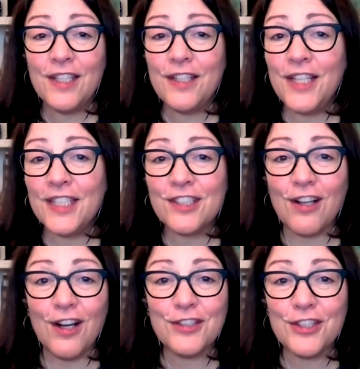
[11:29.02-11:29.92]
that's
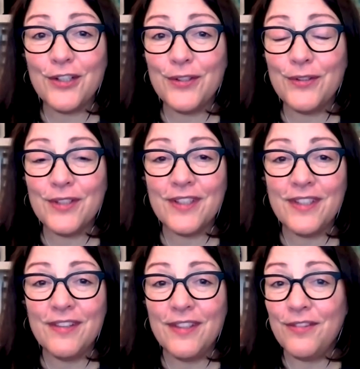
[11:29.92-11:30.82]
also
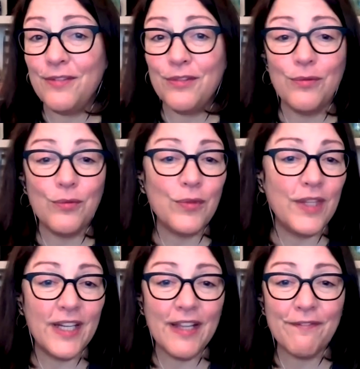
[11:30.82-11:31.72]

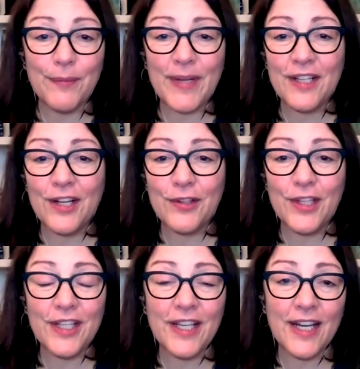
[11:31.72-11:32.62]
the information, you know,
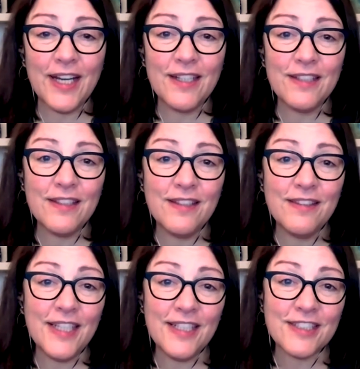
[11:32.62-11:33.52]
the uh,
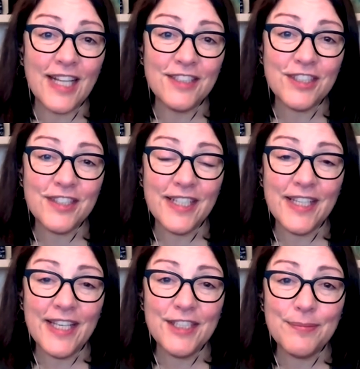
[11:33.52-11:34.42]
it's not just the
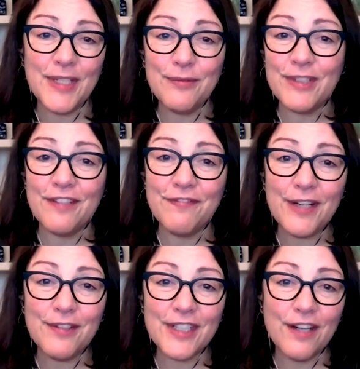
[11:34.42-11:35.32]
engagement with the
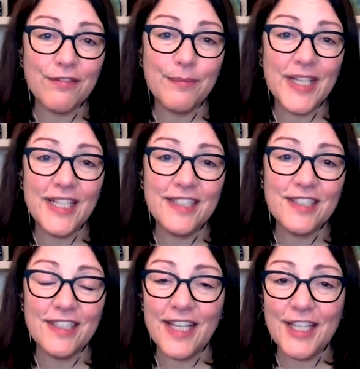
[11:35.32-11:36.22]
federal government; it's
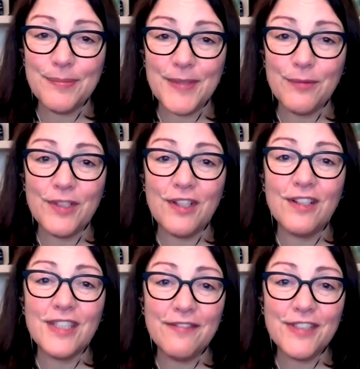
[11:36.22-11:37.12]
engagement with all
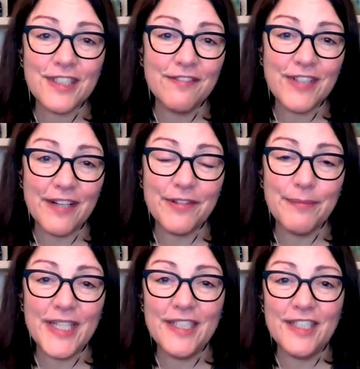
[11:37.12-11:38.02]
levels of
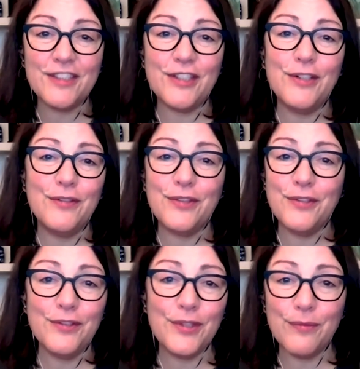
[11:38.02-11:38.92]
government. And so,
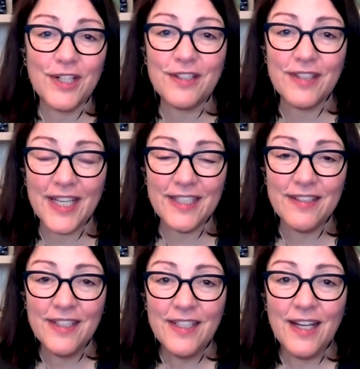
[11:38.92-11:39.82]
through the work that
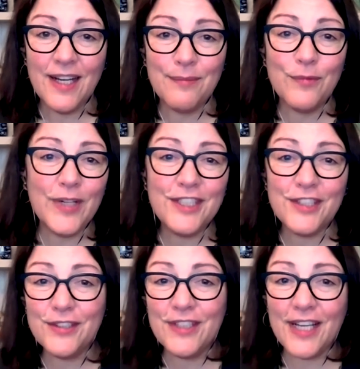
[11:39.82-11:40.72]
um, we
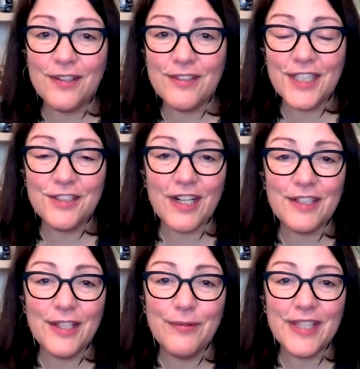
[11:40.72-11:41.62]
do, not only
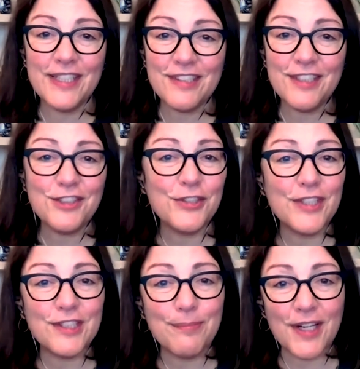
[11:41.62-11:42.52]
directly with
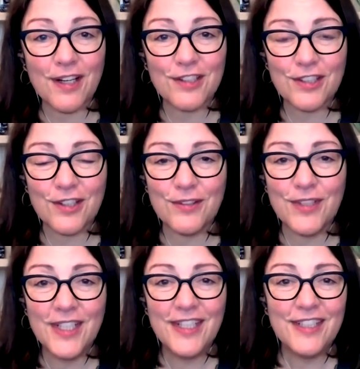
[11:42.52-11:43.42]
constituents, but also
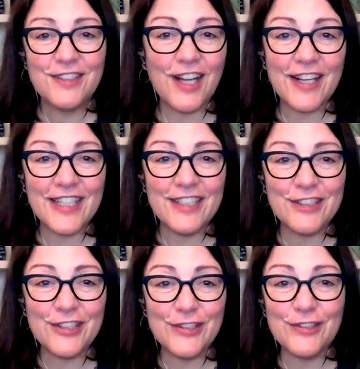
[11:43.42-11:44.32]
talking
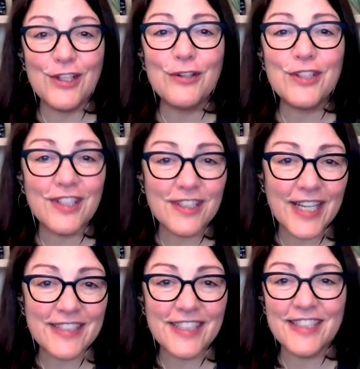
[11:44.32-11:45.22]
to local
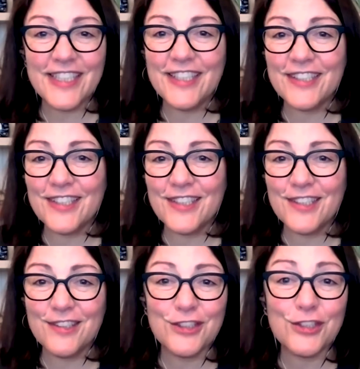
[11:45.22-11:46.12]
elected
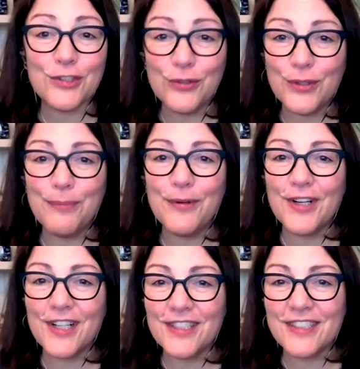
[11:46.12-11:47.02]
leaders, school
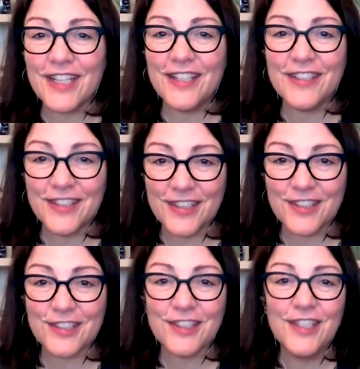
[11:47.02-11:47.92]
boards,
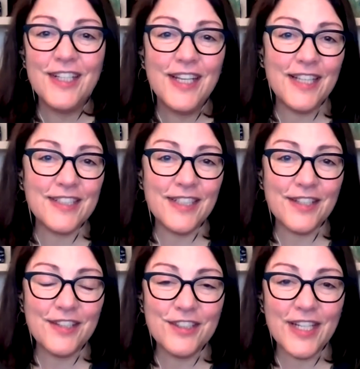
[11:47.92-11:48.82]
others, it's
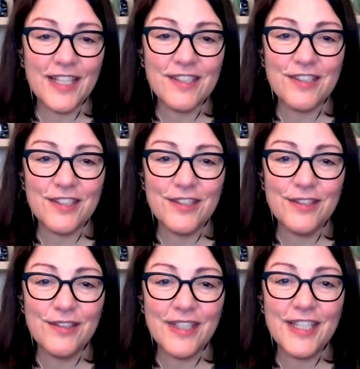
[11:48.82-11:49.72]
another chance
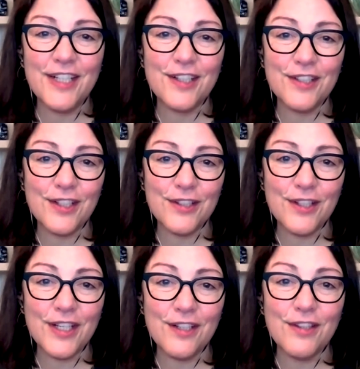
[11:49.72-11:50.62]
to hear the
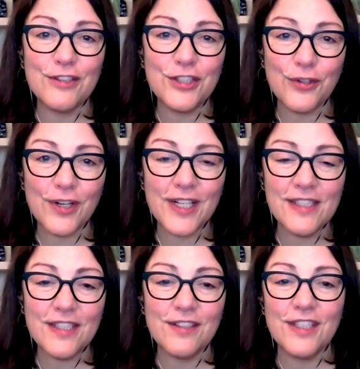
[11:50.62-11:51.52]
hear those
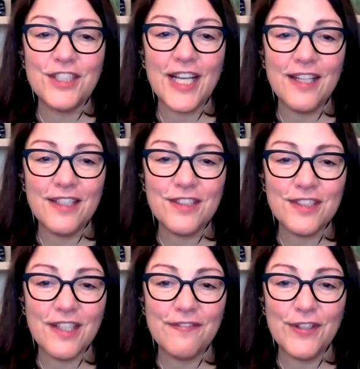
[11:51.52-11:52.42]
stories, hear the
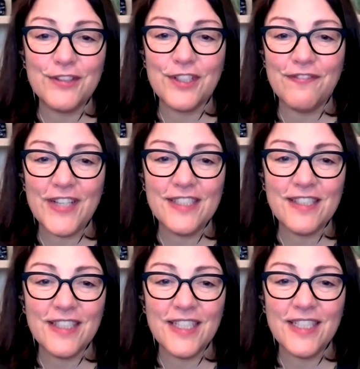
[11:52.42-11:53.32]
challenges that folks are
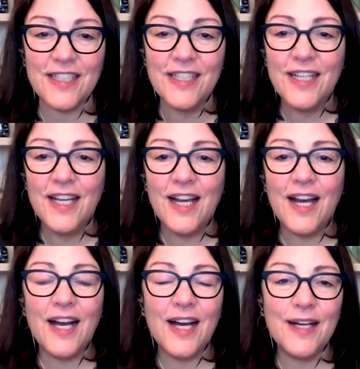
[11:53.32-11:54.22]
facing.
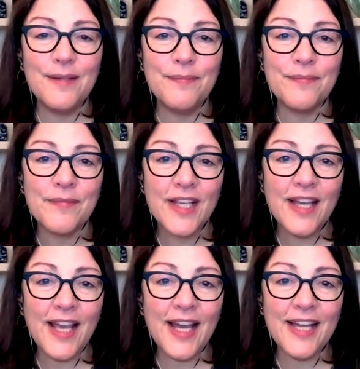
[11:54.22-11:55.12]
Um,
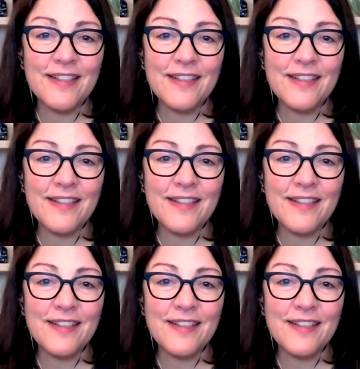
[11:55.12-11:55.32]
and